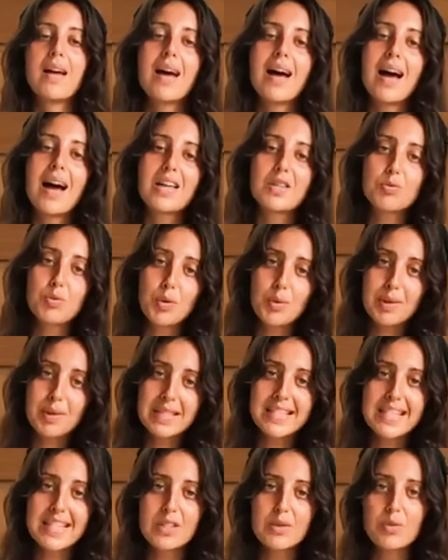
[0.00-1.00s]
As we will
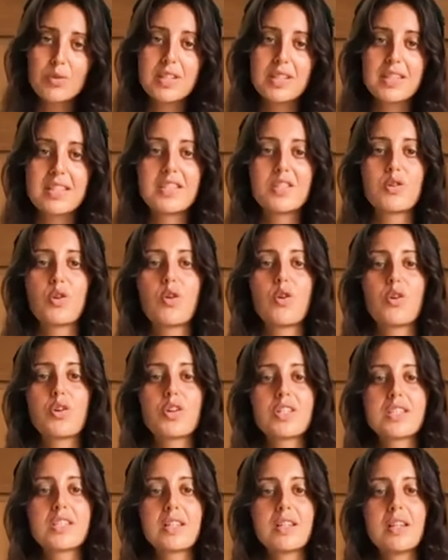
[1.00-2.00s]
see during this
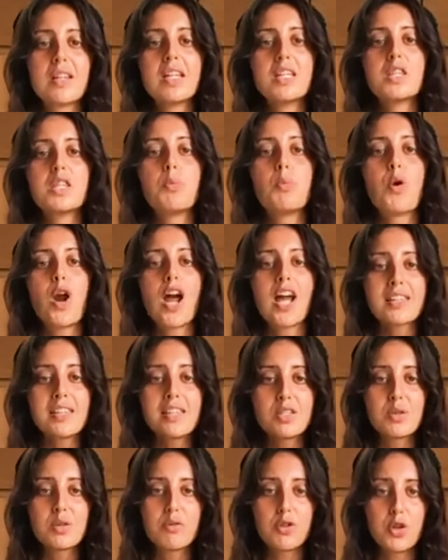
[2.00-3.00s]
course, the
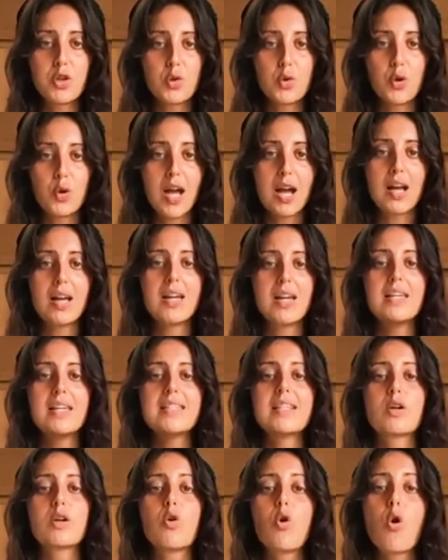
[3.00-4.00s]
practice of yoga is
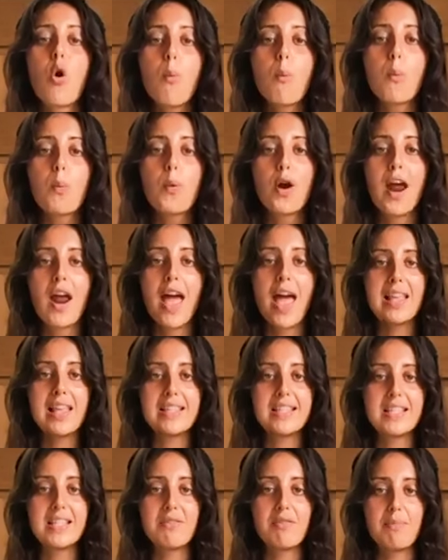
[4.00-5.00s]
a
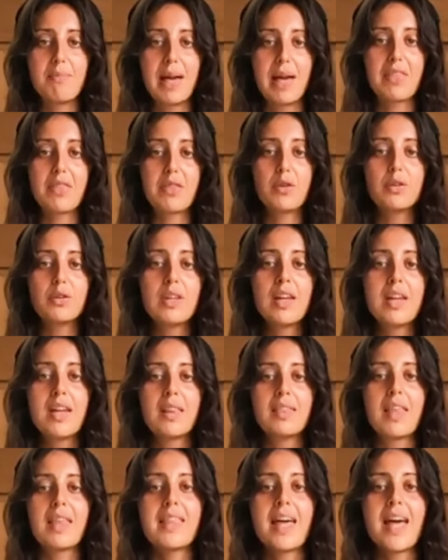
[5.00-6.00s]
comprehensive method
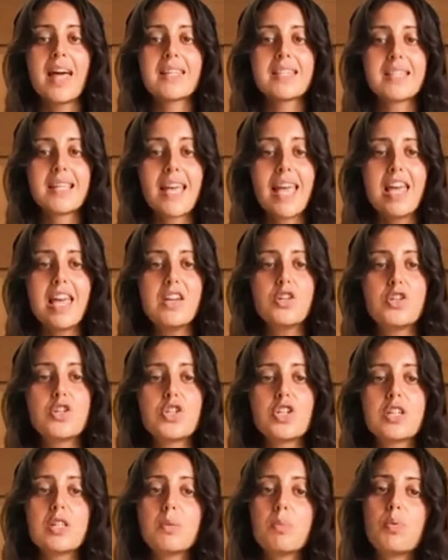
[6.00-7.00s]
that has
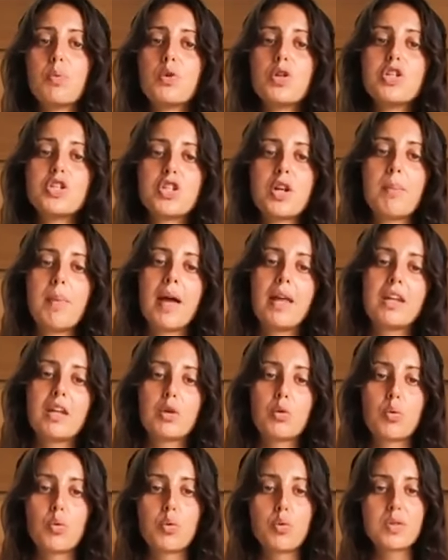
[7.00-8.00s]
ancient pre-shamanic
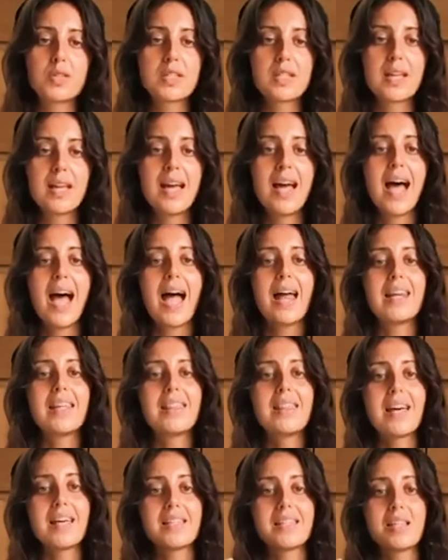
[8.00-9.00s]
roots, and it
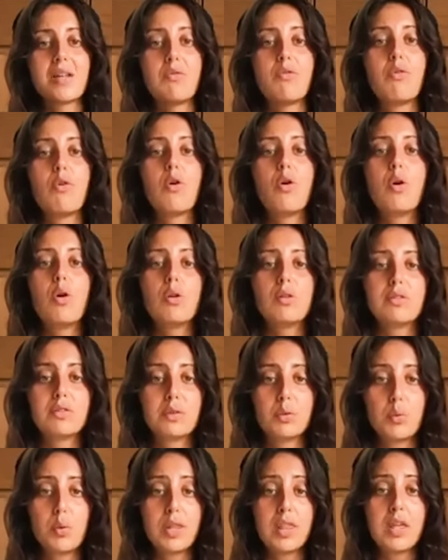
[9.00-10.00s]
has evolved
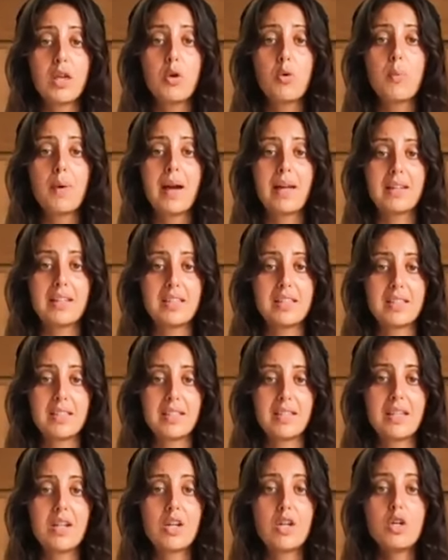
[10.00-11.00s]
with humanity
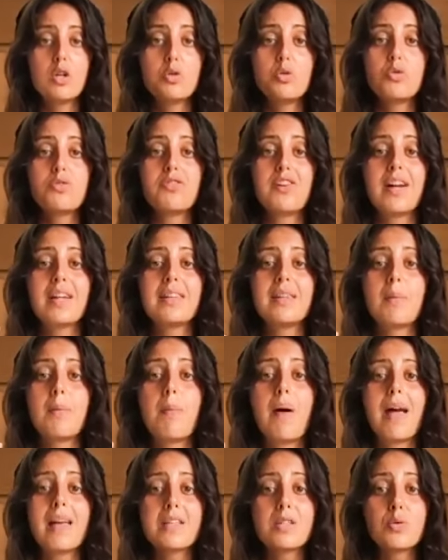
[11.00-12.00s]
to find the
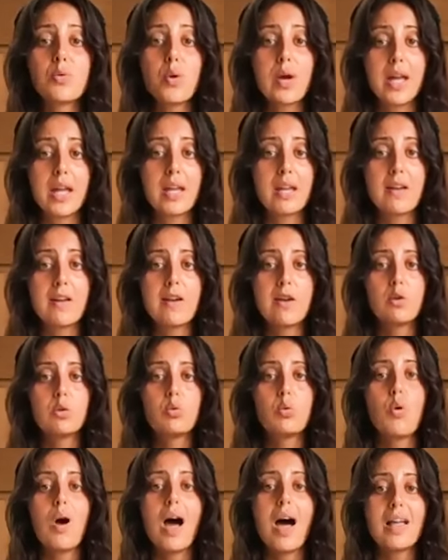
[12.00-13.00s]
best way
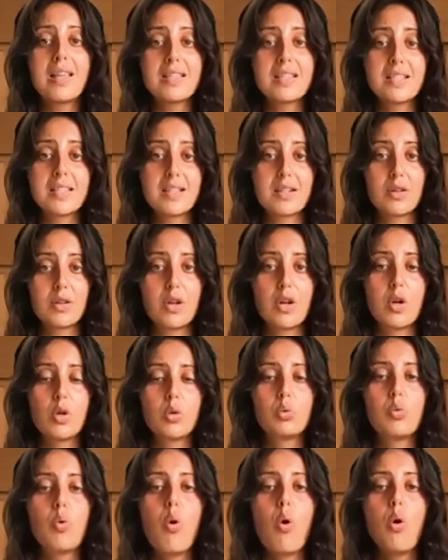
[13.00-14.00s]
to answer
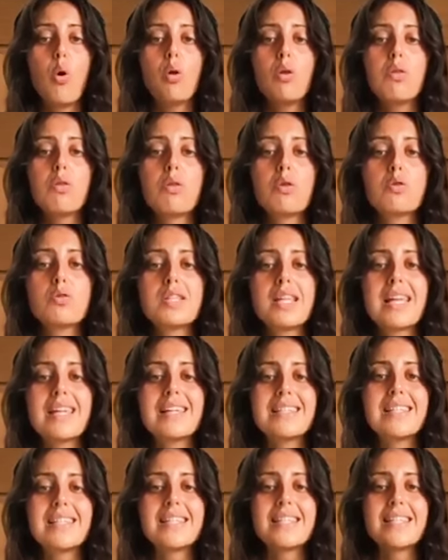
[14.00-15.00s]
to all those
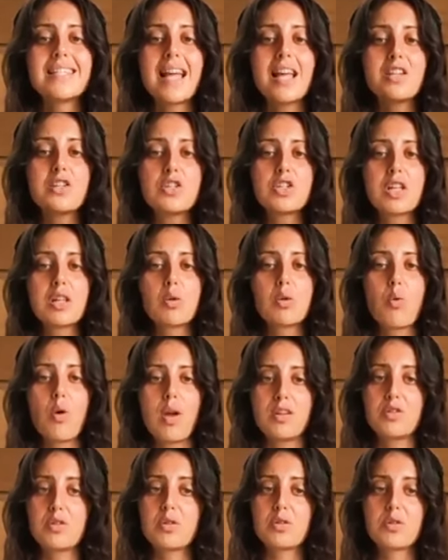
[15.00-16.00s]
existential
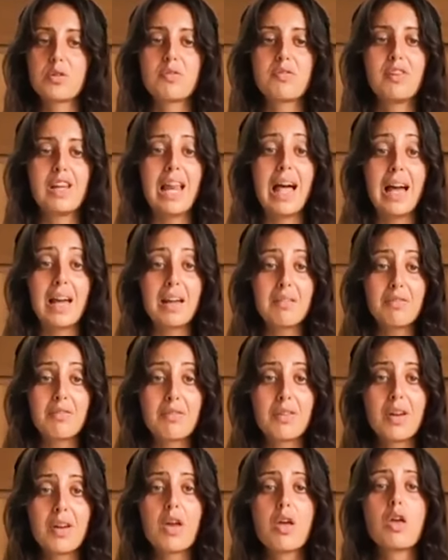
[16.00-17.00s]
questions of life
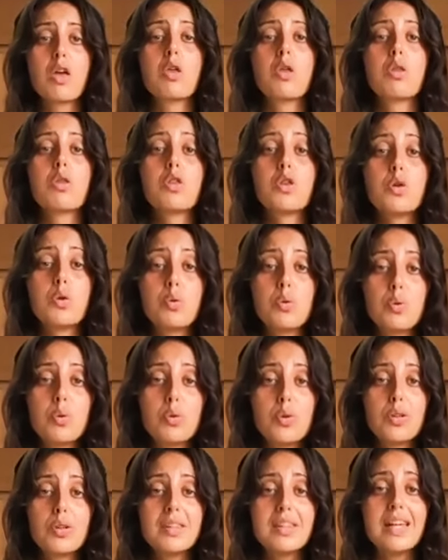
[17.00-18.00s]
through
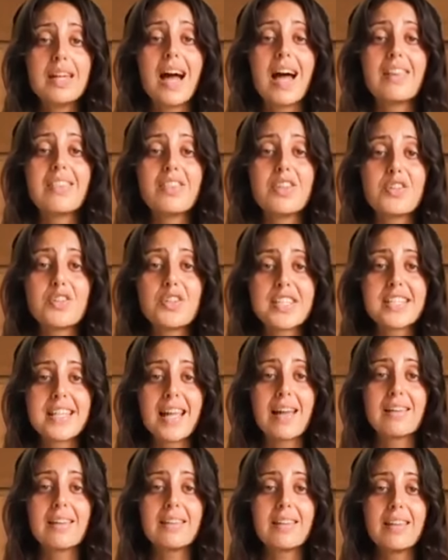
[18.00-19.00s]
the
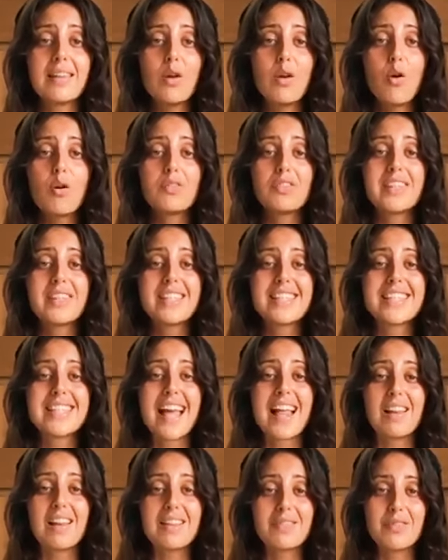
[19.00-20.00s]
understanding of the
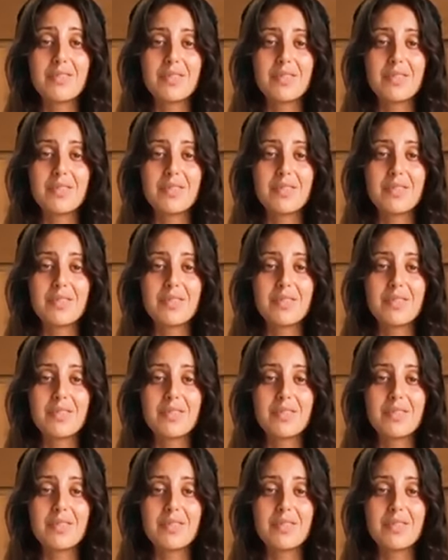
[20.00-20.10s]
self.